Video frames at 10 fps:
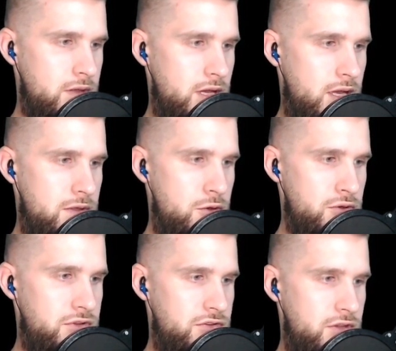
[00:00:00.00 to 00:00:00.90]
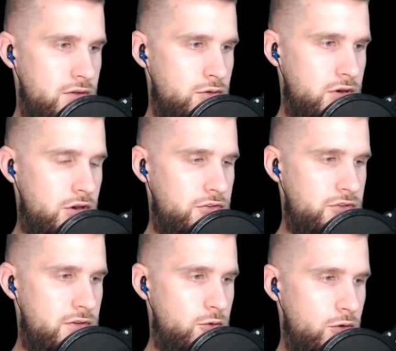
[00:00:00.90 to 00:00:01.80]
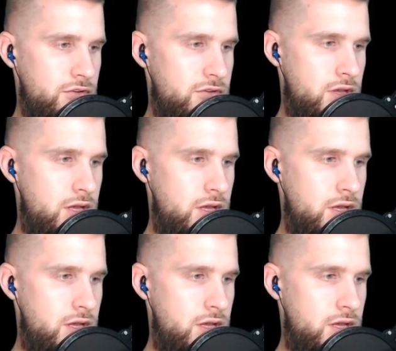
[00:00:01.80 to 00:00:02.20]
and the USDC currency, of course.